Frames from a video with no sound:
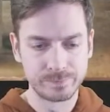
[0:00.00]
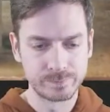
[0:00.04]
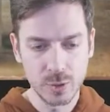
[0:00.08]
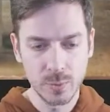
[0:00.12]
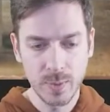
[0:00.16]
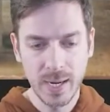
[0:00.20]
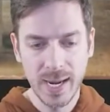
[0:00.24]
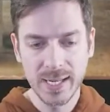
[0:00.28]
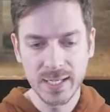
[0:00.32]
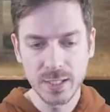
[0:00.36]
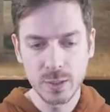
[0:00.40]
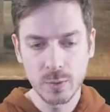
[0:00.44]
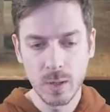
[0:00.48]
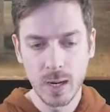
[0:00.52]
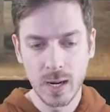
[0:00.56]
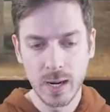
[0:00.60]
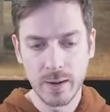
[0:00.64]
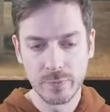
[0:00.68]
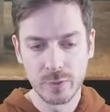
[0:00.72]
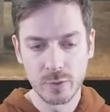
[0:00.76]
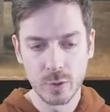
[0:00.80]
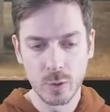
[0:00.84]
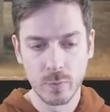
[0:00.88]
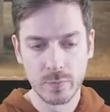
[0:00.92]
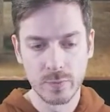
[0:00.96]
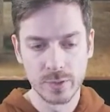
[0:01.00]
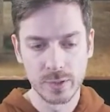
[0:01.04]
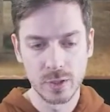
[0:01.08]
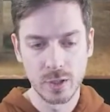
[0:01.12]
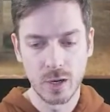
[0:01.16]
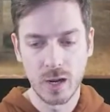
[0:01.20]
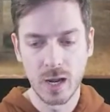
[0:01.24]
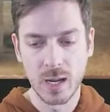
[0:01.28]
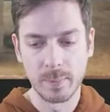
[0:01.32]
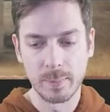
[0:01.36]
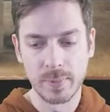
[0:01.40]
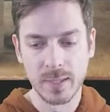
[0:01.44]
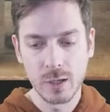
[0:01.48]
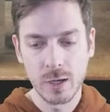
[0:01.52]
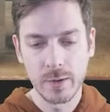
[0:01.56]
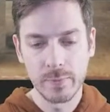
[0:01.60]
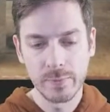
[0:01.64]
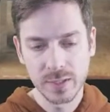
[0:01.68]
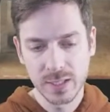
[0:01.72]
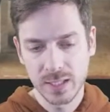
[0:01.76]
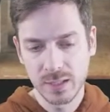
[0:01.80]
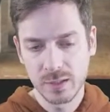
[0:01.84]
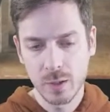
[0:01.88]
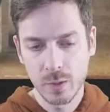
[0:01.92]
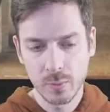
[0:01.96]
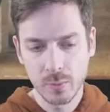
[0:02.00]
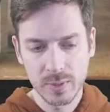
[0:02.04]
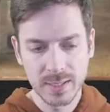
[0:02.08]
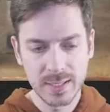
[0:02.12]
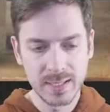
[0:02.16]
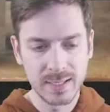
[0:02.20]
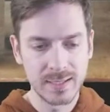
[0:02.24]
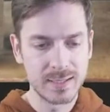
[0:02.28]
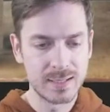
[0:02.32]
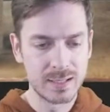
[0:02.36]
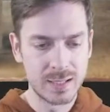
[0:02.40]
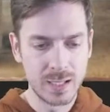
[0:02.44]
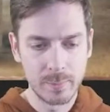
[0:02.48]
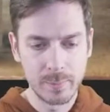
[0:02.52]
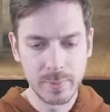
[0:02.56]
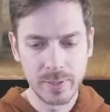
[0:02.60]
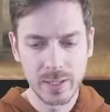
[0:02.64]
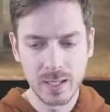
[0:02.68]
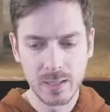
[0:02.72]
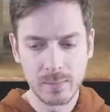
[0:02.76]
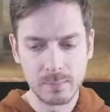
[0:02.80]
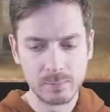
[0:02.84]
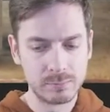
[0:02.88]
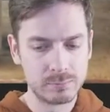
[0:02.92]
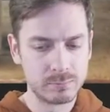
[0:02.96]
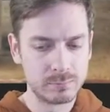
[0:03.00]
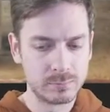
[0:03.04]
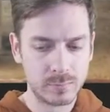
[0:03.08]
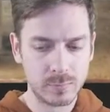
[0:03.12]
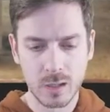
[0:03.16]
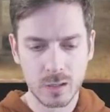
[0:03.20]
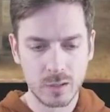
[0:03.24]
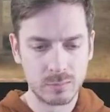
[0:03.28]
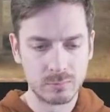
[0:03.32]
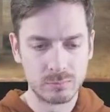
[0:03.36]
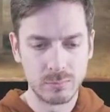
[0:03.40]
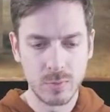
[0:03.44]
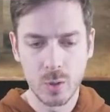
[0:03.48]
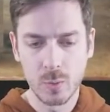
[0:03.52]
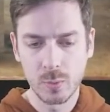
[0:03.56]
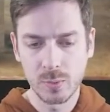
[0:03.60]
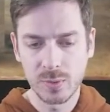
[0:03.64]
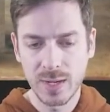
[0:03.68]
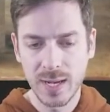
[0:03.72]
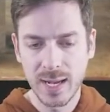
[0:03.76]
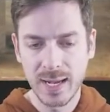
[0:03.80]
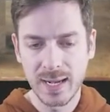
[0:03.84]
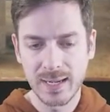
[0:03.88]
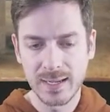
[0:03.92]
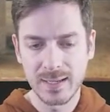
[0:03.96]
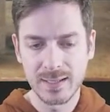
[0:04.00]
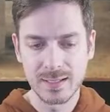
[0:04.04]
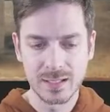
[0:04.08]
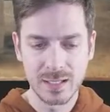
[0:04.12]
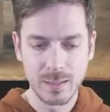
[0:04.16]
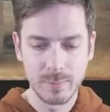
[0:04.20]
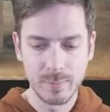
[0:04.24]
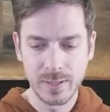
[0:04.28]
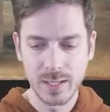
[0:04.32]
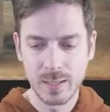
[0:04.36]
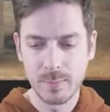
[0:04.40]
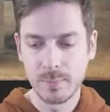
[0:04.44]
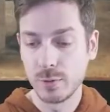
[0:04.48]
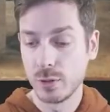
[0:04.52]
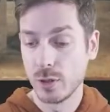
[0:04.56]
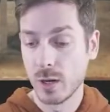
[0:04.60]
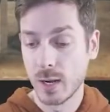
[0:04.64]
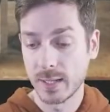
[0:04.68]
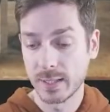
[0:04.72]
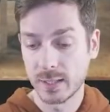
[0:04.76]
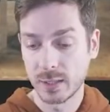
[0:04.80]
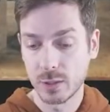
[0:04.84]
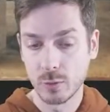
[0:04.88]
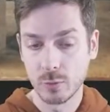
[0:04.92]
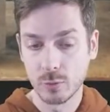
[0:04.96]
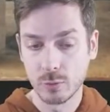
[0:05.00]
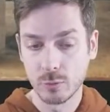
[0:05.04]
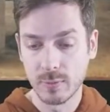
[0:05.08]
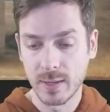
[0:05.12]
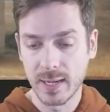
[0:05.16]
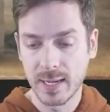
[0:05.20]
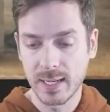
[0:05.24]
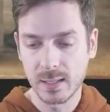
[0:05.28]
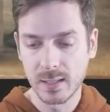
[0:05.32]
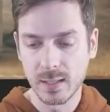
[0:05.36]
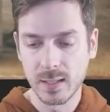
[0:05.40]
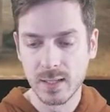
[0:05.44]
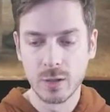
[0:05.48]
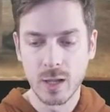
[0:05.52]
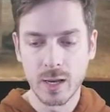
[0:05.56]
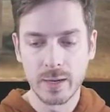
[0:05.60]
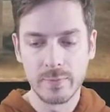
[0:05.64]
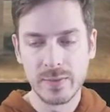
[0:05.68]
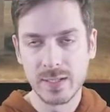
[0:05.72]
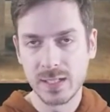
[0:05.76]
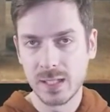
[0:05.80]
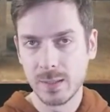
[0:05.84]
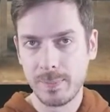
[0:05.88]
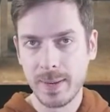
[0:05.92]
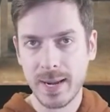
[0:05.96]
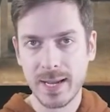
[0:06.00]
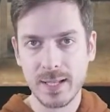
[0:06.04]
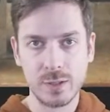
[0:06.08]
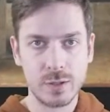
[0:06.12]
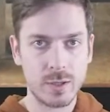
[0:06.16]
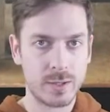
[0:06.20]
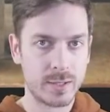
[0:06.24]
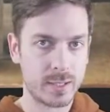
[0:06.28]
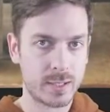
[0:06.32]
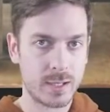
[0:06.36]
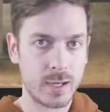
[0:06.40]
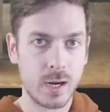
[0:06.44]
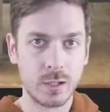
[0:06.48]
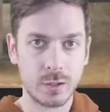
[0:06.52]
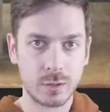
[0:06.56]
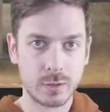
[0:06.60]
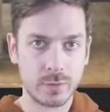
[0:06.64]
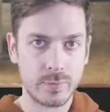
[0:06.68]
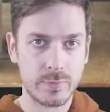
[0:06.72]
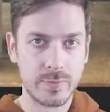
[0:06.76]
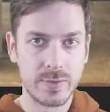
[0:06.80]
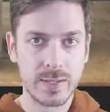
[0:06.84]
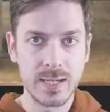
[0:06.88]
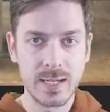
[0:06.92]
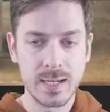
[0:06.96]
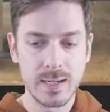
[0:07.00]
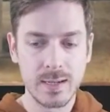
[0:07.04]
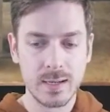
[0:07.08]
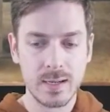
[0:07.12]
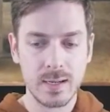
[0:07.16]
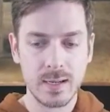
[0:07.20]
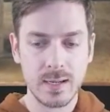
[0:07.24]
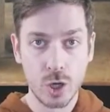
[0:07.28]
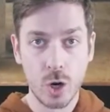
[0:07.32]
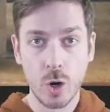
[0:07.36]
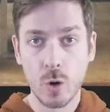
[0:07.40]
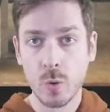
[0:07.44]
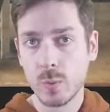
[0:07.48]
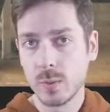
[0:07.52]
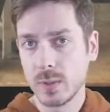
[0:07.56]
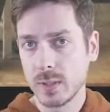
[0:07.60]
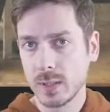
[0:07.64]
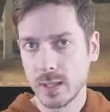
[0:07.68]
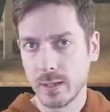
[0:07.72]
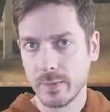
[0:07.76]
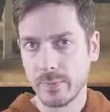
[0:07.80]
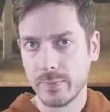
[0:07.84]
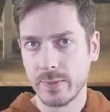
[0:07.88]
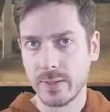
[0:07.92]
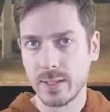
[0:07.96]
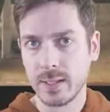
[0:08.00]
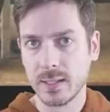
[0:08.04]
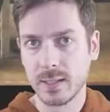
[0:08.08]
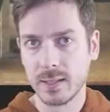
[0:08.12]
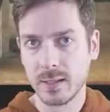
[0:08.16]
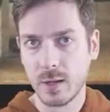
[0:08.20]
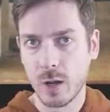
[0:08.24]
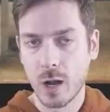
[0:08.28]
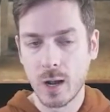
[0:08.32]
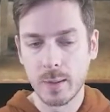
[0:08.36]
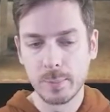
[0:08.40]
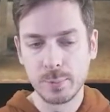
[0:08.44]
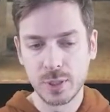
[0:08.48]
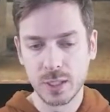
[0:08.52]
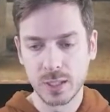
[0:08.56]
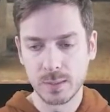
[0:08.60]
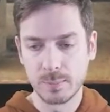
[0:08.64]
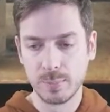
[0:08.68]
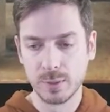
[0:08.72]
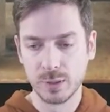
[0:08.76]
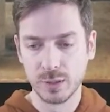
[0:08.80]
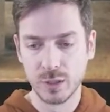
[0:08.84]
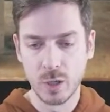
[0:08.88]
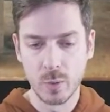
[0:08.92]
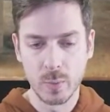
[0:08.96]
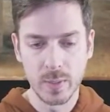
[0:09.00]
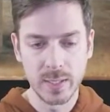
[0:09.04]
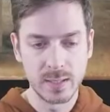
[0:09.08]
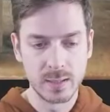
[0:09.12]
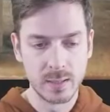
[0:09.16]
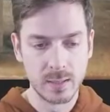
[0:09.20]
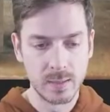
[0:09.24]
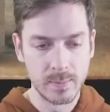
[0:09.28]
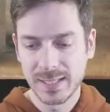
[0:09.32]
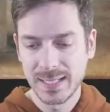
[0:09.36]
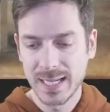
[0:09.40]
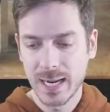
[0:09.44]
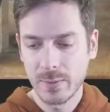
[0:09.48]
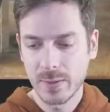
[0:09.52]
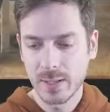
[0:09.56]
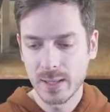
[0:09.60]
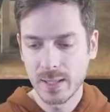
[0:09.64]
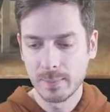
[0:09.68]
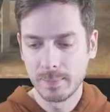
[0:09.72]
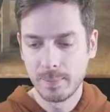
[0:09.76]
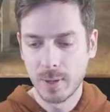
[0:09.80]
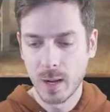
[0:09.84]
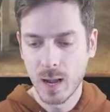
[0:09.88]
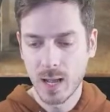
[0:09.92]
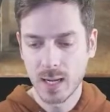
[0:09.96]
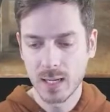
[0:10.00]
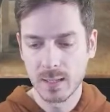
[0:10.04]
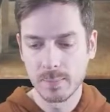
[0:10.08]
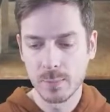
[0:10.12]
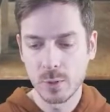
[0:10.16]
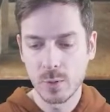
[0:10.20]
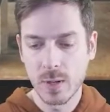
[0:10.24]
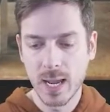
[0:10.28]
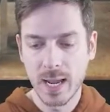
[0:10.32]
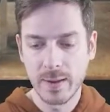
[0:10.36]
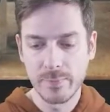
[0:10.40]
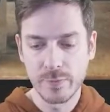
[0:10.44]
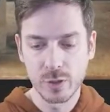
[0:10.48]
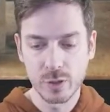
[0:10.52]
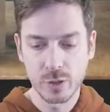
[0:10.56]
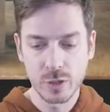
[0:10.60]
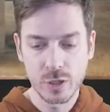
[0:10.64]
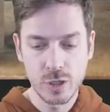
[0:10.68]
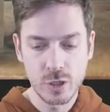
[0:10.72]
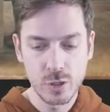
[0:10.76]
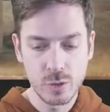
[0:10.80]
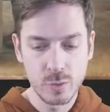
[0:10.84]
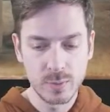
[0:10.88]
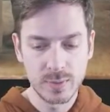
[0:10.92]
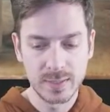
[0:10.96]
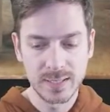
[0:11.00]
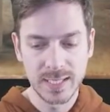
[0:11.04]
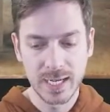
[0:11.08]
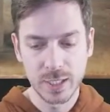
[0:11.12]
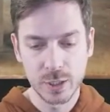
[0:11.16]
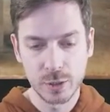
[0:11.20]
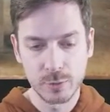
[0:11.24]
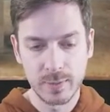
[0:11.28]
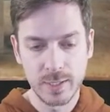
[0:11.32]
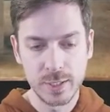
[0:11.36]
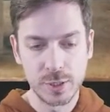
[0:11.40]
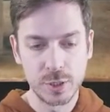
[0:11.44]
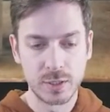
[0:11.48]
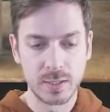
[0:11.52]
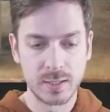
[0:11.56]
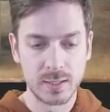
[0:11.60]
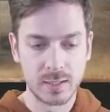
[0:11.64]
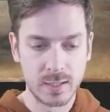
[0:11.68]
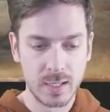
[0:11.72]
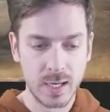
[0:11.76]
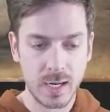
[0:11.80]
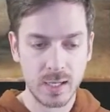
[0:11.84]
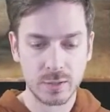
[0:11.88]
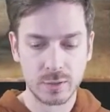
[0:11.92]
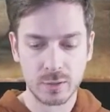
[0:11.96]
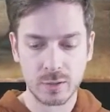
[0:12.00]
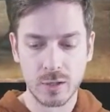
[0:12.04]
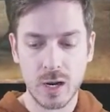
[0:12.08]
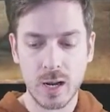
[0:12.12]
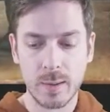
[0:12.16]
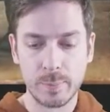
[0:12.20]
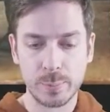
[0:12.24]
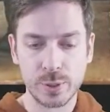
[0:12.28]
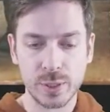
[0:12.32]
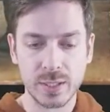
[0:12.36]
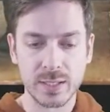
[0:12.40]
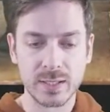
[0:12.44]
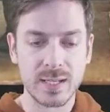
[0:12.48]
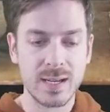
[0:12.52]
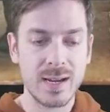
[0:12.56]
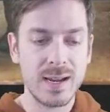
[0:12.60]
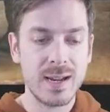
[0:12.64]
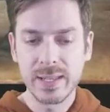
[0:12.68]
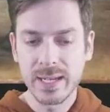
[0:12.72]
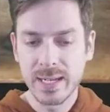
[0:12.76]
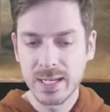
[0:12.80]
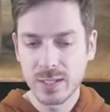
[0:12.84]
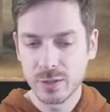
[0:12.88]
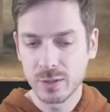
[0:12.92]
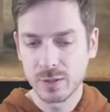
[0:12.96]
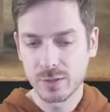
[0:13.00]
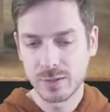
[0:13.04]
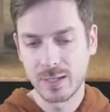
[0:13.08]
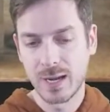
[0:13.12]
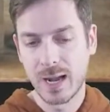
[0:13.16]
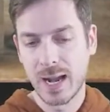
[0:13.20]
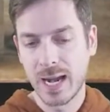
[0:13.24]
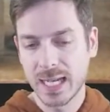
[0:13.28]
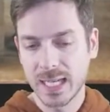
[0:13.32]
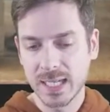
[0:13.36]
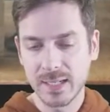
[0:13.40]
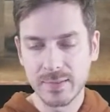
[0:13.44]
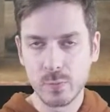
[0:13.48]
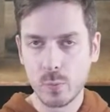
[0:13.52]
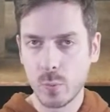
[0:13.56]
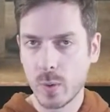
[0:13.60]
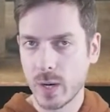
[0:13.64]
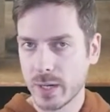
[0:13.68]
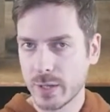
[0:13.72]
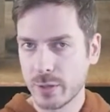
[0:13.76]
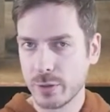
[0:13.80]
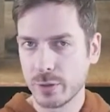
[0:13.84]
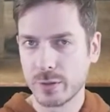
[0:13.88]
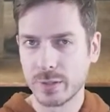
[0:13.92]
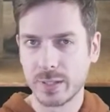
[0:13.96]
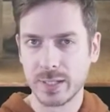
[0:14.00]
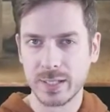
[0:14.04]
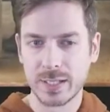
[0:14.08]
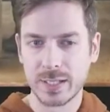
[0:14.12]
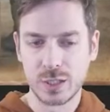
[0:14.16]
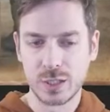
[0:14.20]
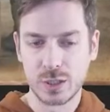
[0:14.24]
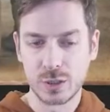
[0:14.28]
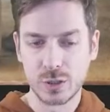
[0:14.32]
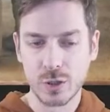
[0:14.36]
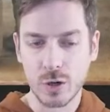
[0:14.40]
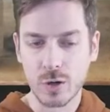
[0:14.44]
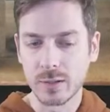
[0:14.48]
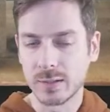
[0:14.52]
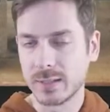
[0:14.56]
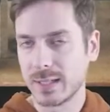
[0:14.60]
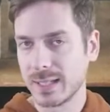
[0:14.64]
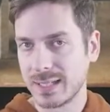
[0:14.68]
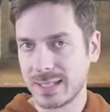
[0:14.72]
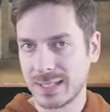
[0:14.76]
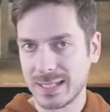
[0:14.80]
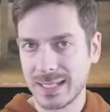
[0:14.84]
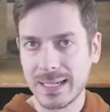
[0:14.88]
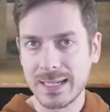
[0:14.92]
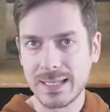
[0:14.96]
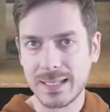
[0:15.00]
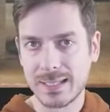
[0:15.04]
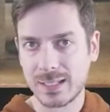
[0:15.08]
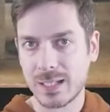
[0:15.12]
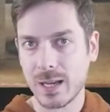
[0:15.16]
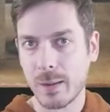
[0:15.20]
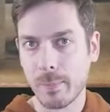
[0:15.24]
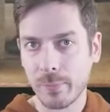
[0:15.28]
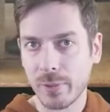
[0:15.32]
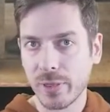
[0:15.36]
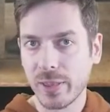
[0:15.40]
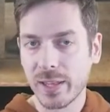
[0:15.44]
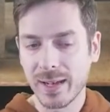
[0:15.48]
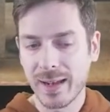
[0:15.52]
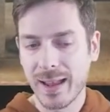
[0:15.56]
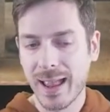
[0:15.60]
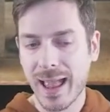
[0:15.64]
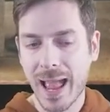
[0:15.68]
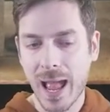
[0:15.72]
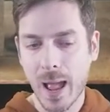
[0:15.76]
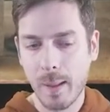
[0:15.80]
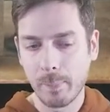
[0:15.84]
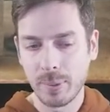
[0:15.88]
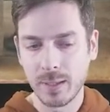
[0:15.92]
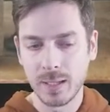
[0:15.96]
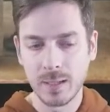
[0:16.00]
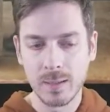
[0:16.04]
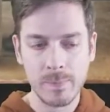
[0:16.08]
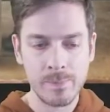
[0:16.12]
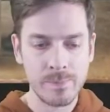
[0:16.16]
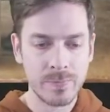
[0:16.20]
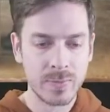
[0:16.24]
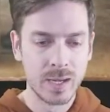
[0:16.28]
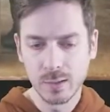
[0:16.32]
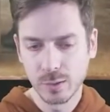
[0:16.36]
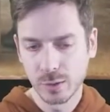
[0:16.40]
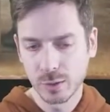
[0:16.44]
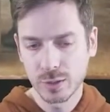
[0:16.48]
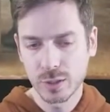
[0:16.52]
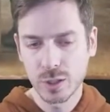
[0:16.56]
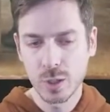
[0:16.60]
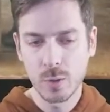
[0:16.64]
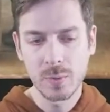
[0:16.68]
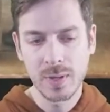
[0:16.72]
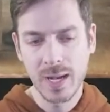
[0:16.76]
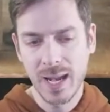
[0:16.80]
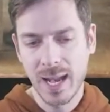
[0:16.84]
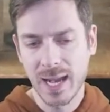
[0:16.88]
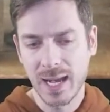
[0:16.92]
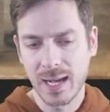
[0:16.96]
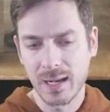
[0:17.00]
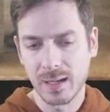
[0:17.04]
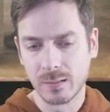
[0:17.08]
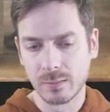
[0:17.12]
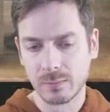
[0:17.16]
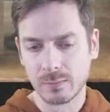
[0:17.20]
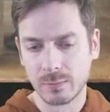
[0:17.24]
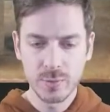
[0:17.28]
So as you hover over top, you're obviously noticing some of them are okay, some of them not so great. A lot of it depends on the color of the tones of the object below it. But down at the bottom, you have your hue, saturation, and color options. These are kind of where you're start to see something happen. It looks okay.